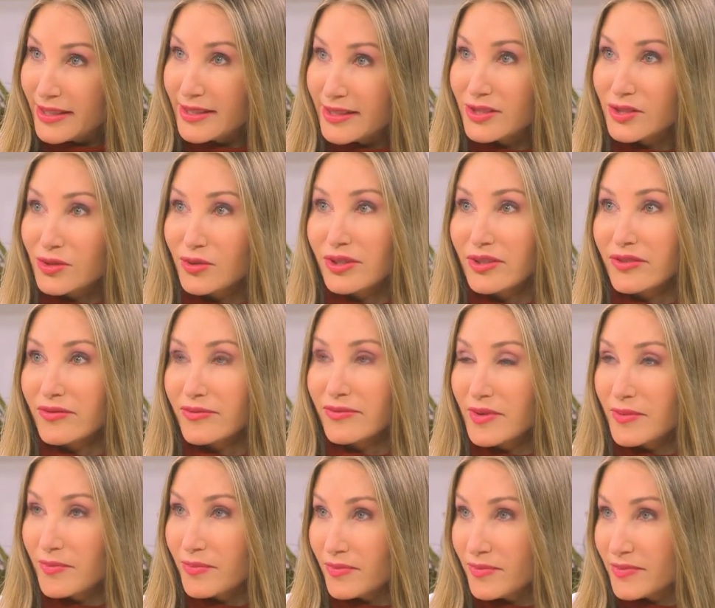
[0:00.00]
sort of
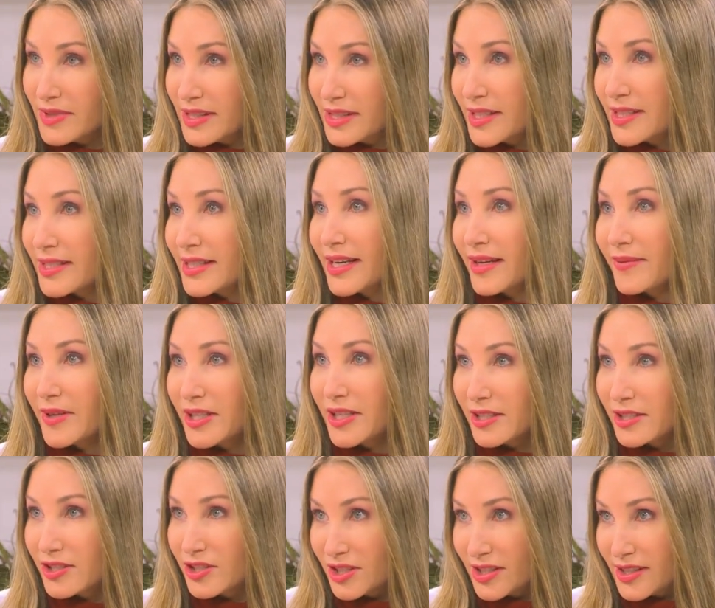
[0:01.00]
sun
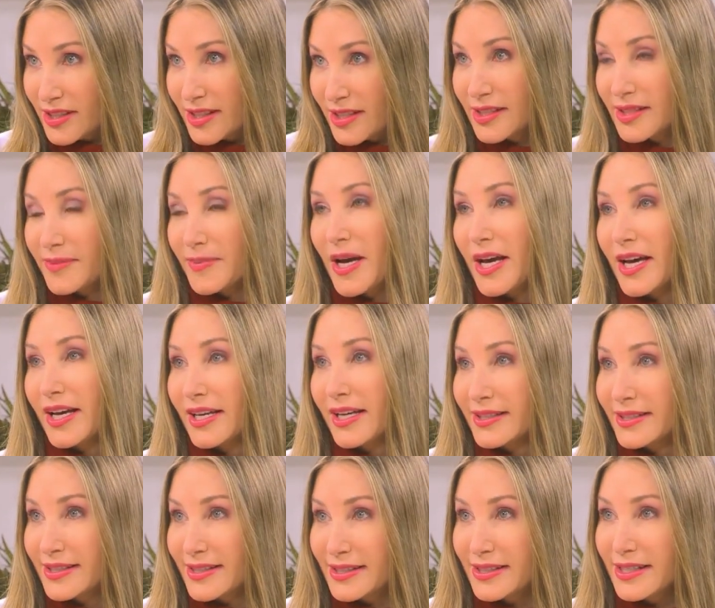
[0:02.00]
damage,
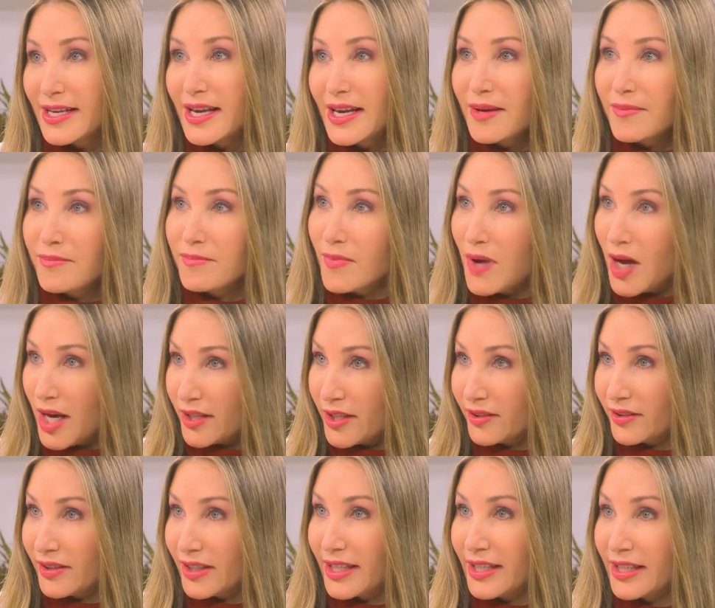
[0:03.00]
sunspots,
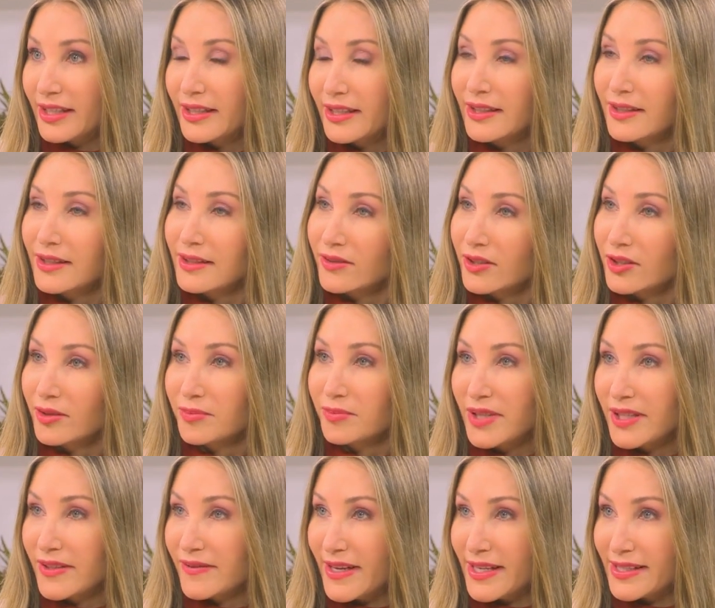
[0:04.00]
modeling, little
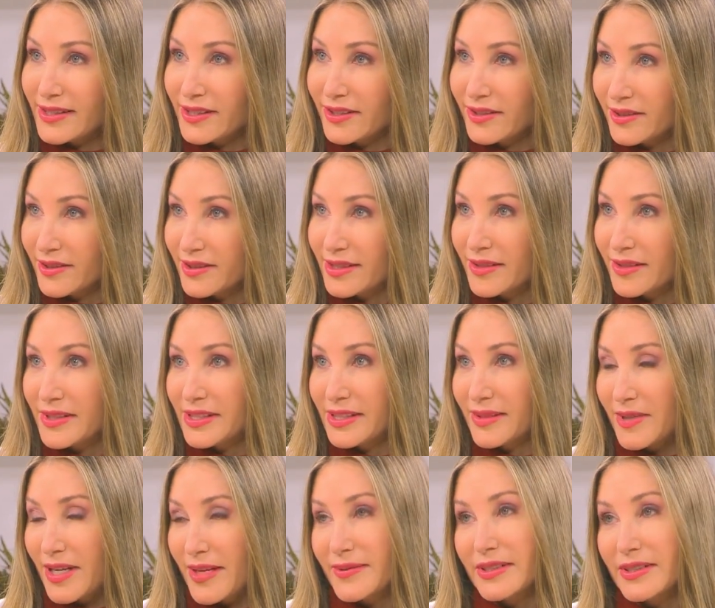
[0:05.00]
blood vessels that we
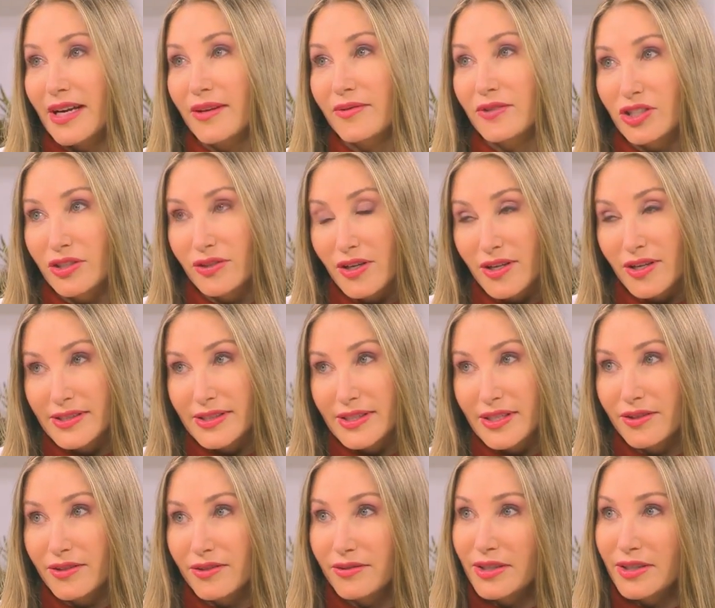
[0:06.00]
sometimes get, which are
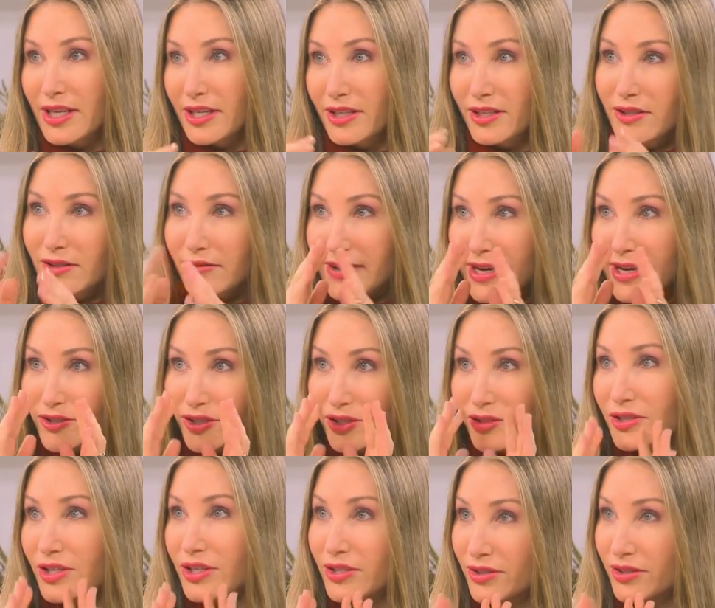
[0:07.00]
also, you know, around our
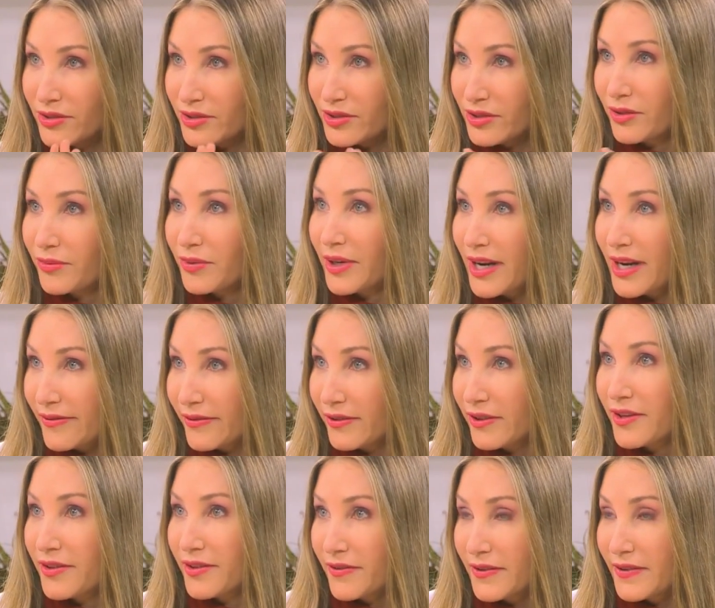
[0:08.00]
nose or wherever
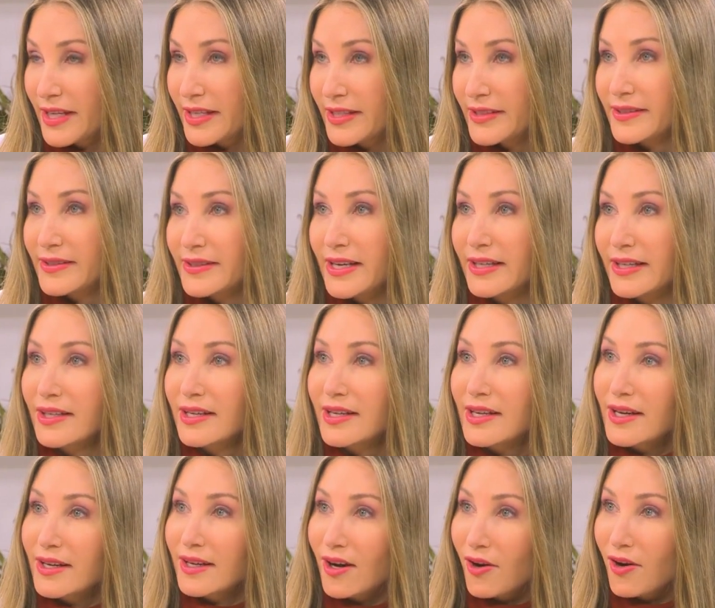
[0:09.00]
on the face that
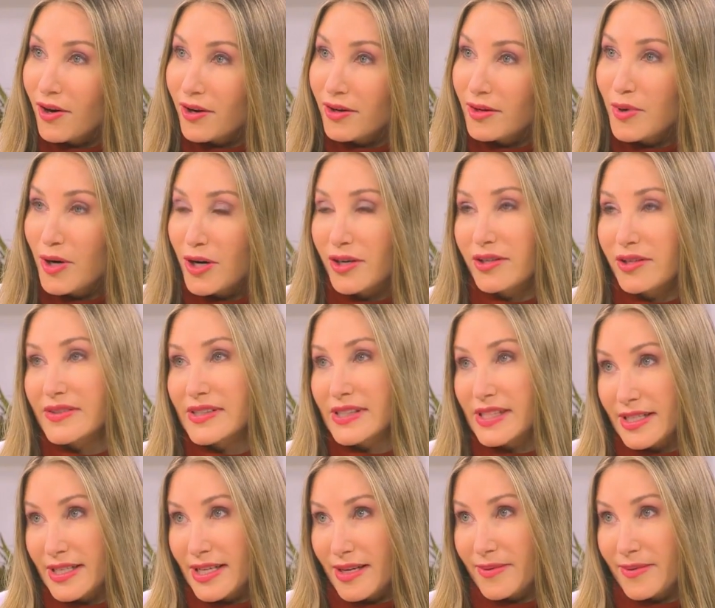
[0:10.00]
are a part of sun
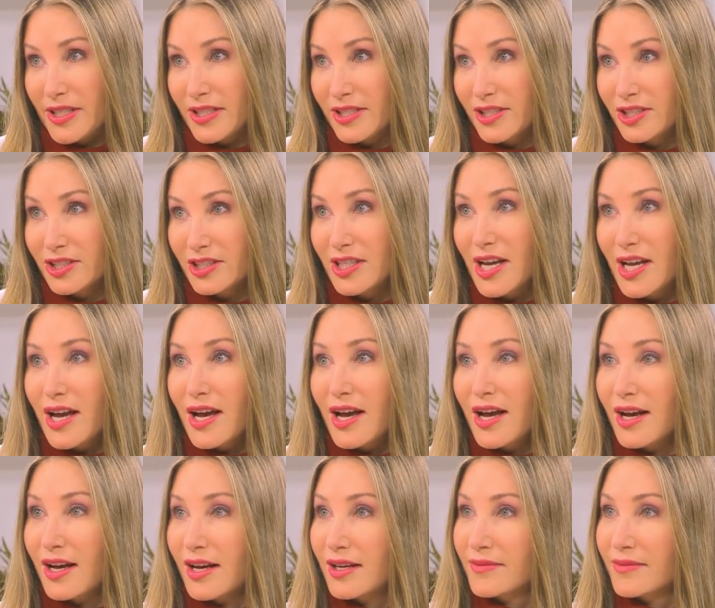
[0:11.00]
damage.
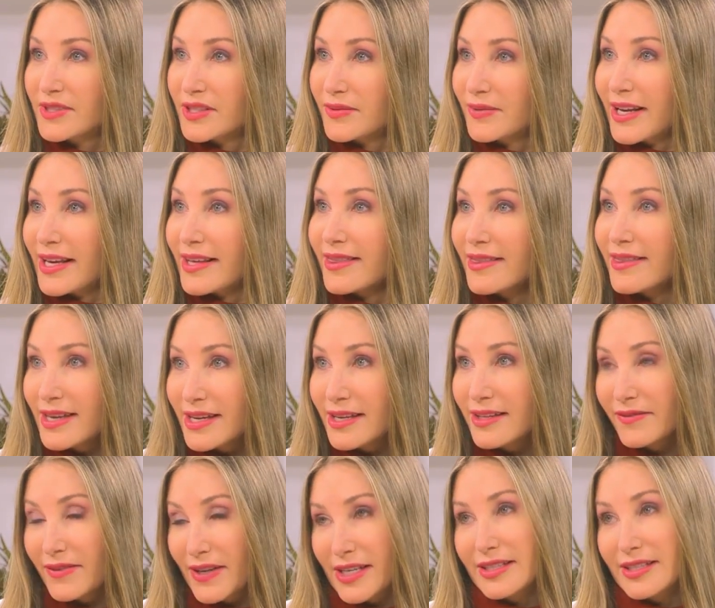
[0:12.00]
So when I think
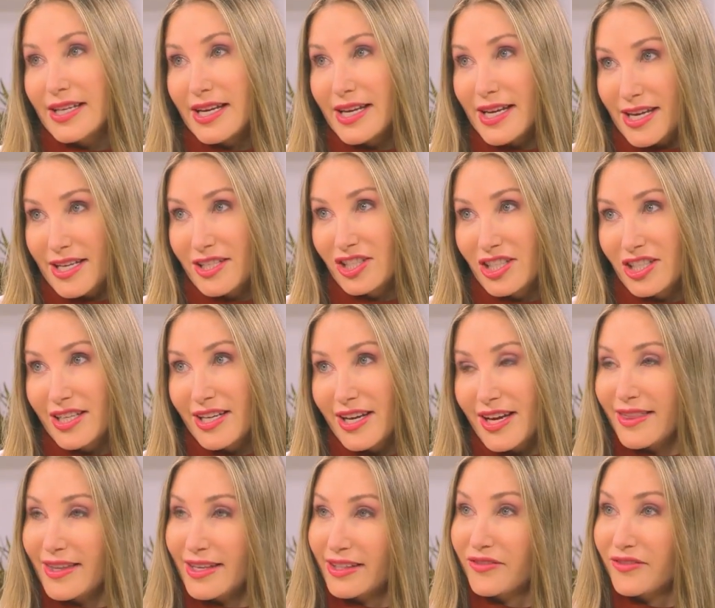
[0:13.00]
of anti-aging, I
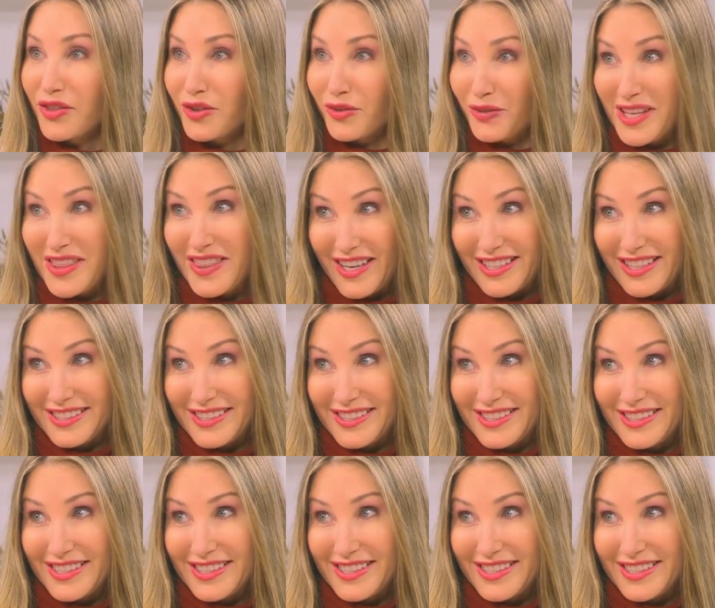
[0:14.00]
think of three things.